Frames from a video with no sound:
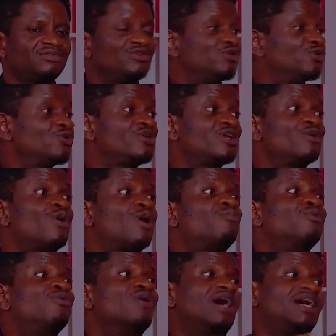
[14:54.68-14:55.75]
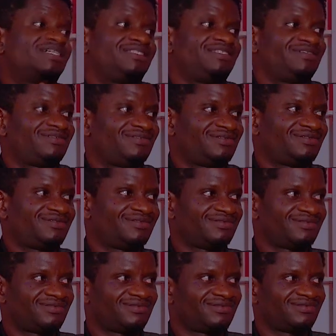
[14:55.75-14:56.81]
you know, green one pull hand.
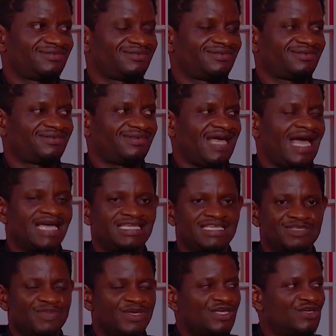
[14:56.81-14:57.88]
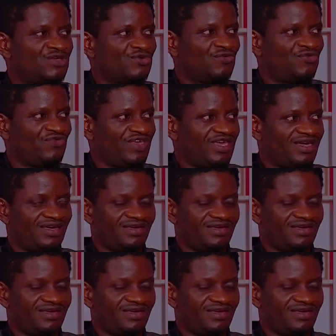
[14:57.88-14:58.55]
And it's making you fear.